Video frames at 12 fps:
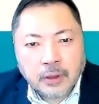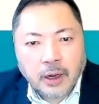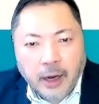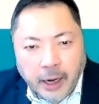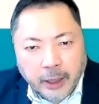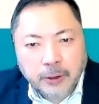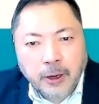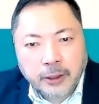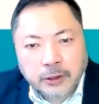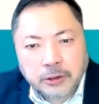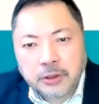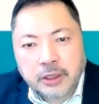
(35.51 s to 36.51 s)
I
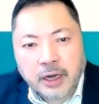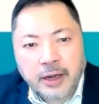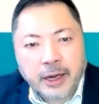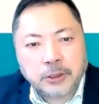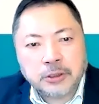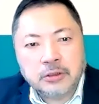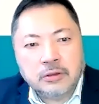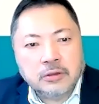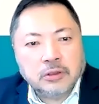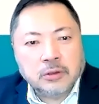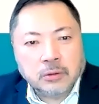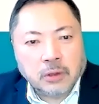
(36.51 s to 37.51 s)
acknowledge their connection
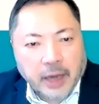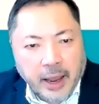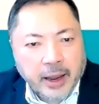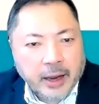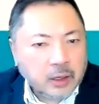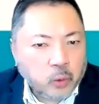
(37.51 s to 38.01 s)
to land,